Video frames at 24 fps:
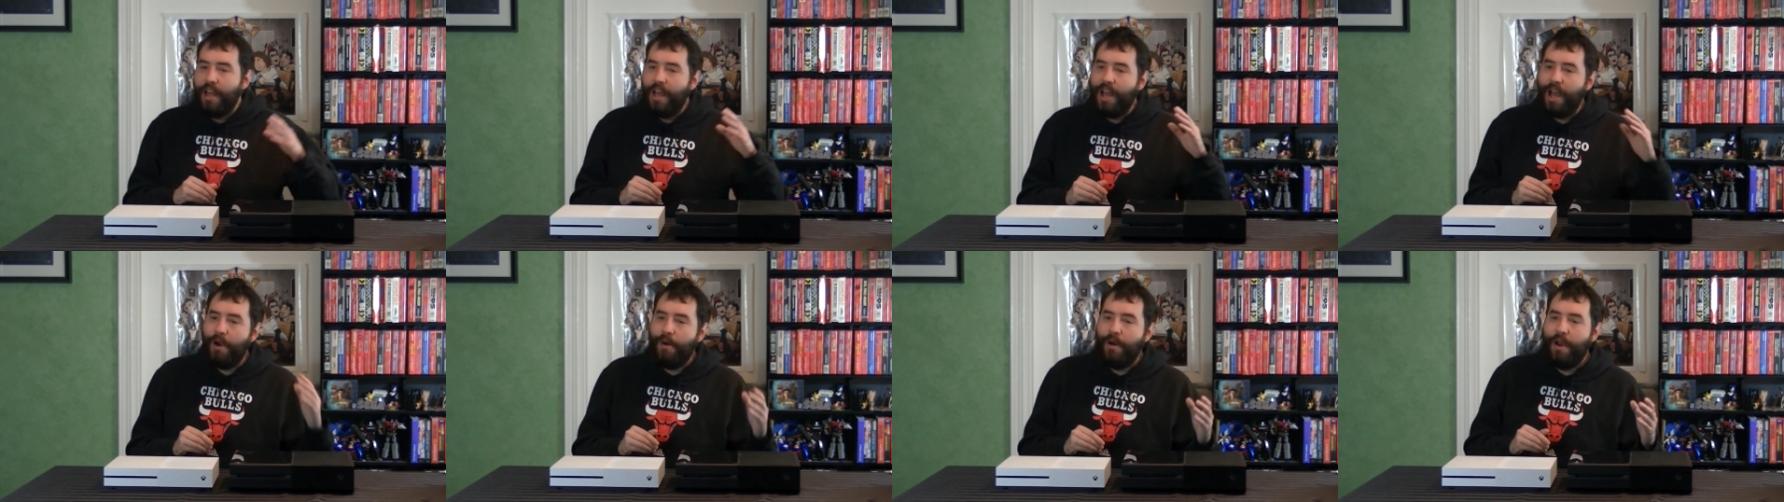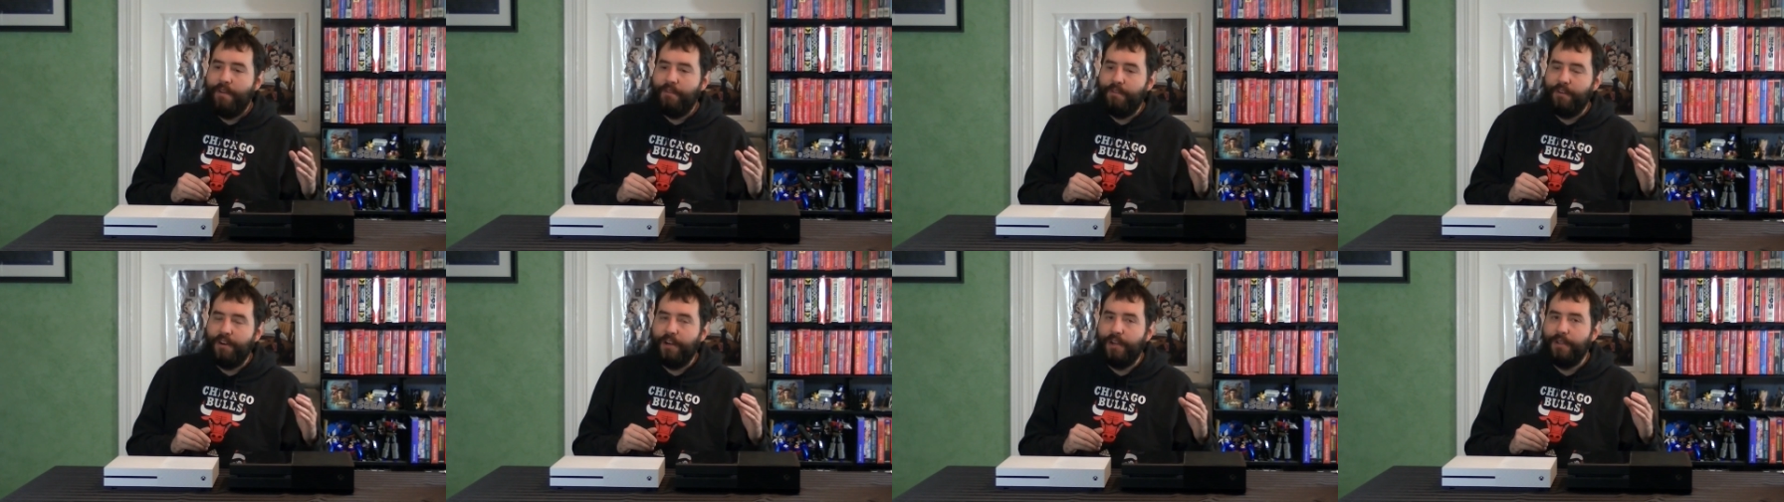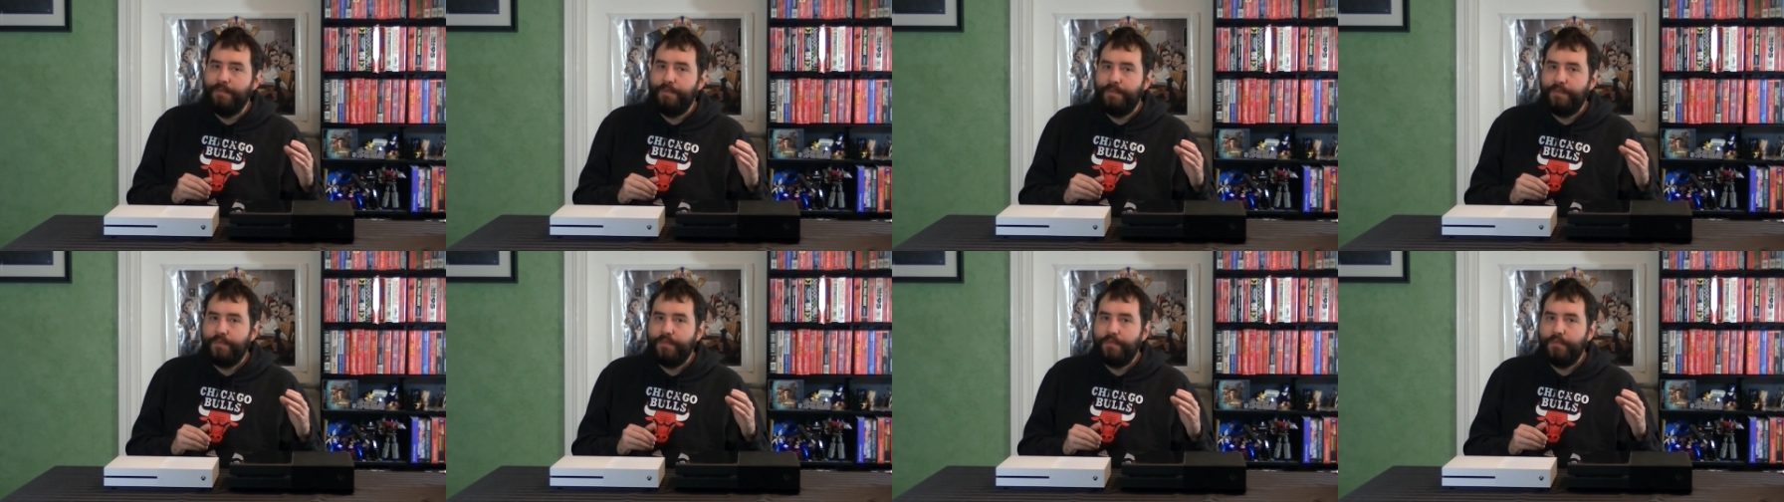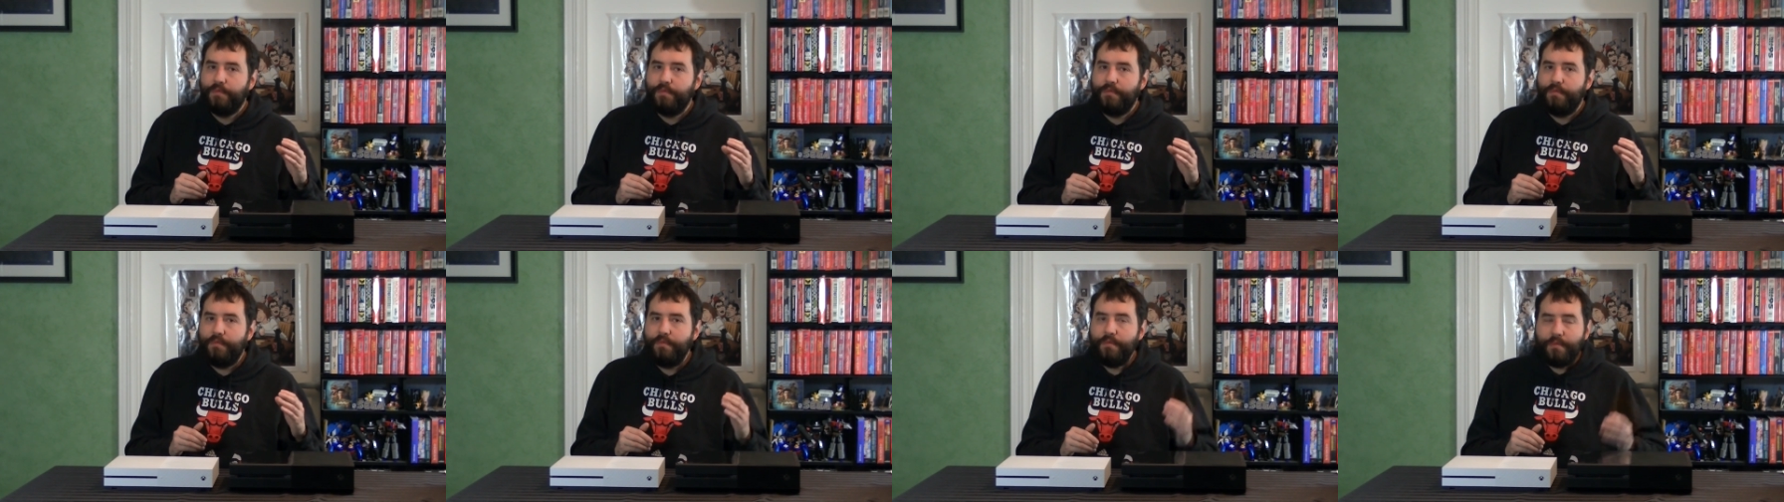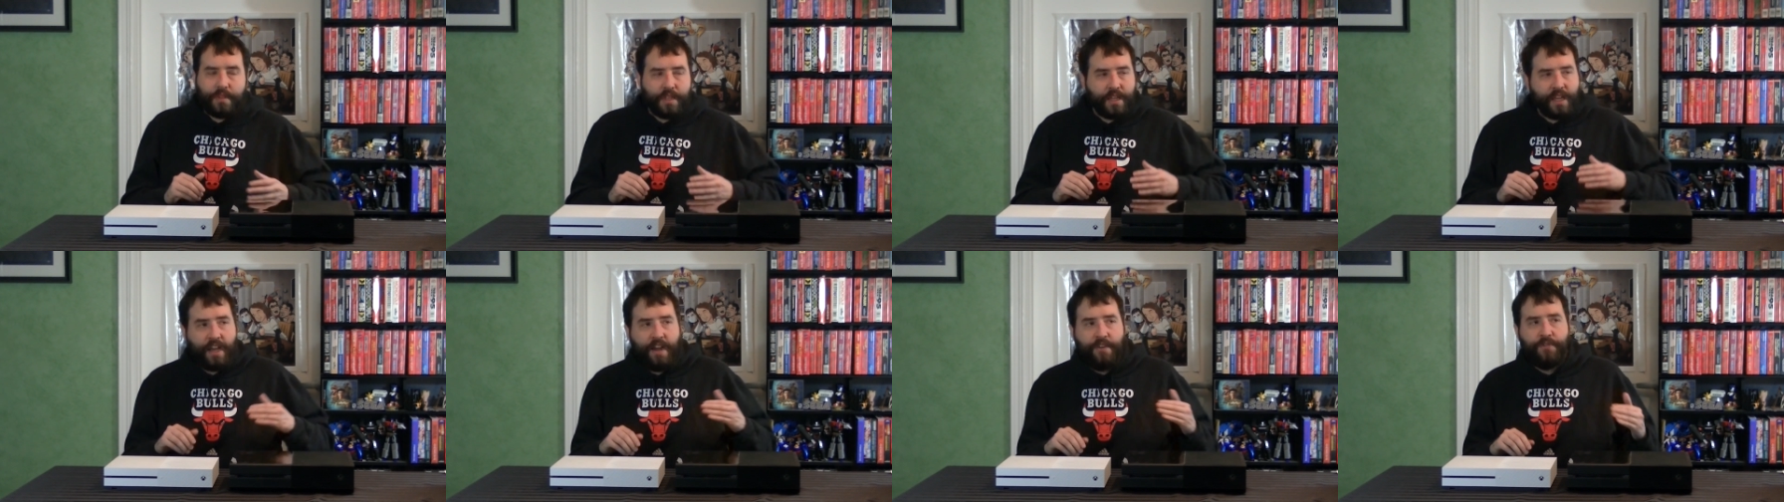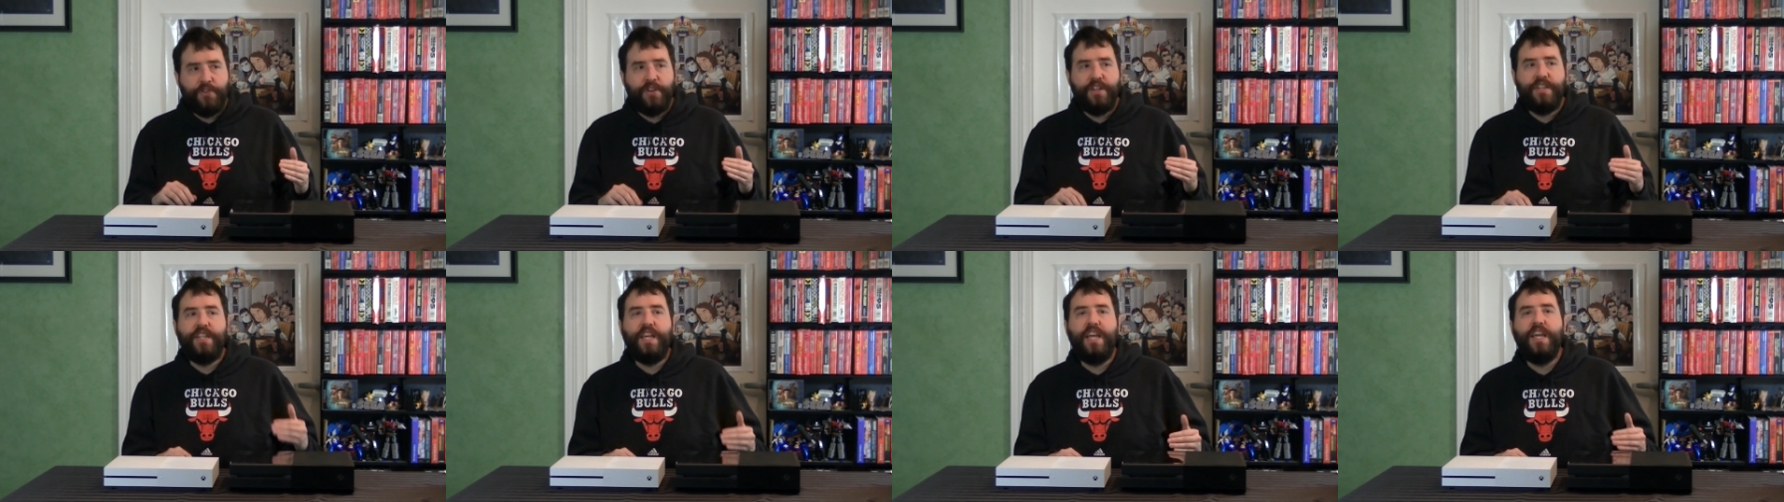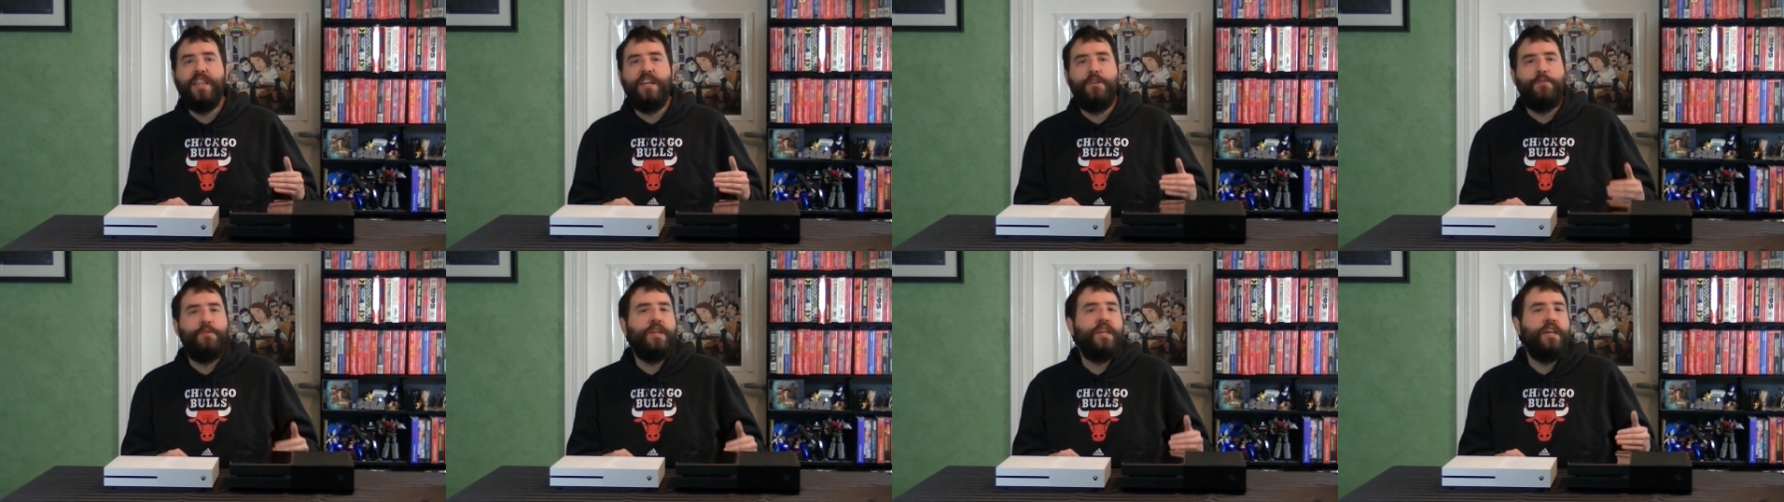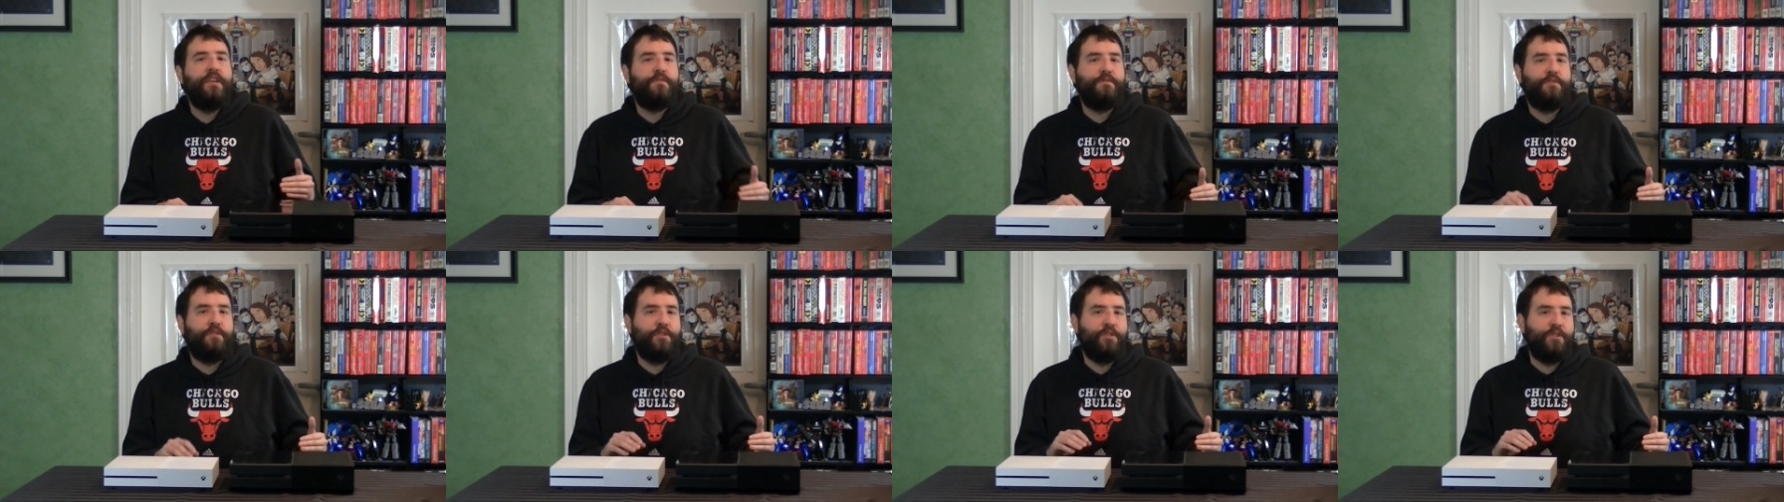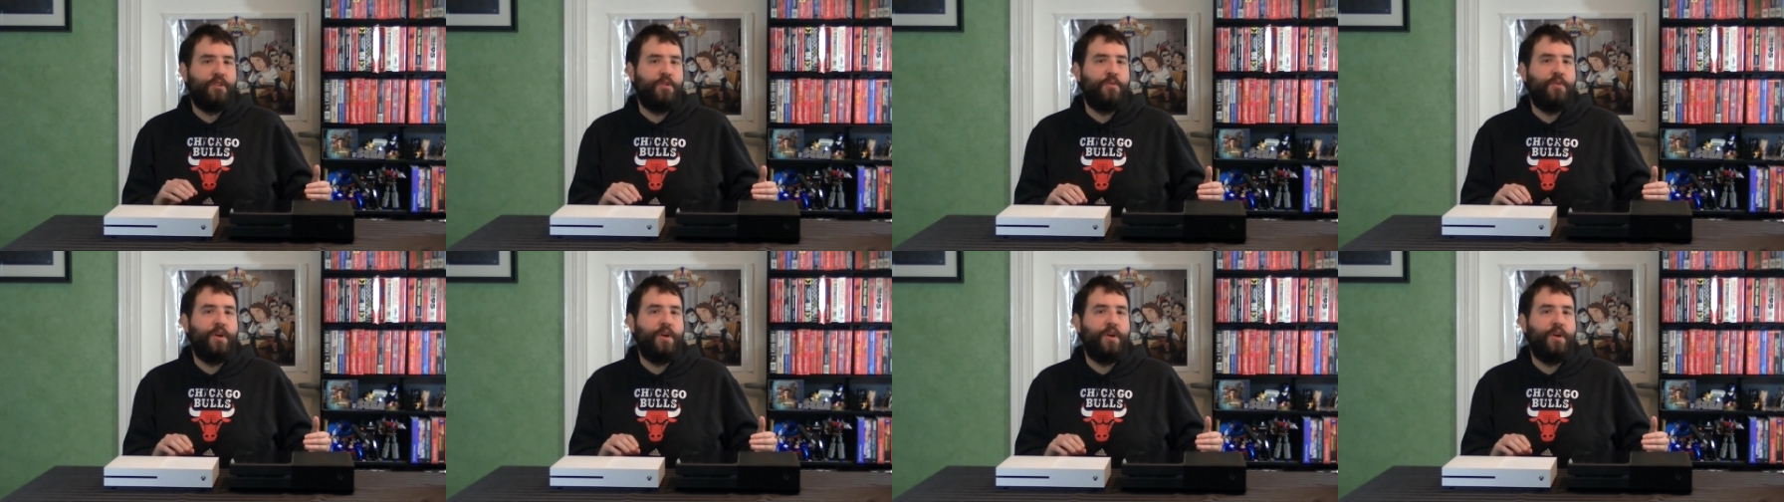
However, every day that we get further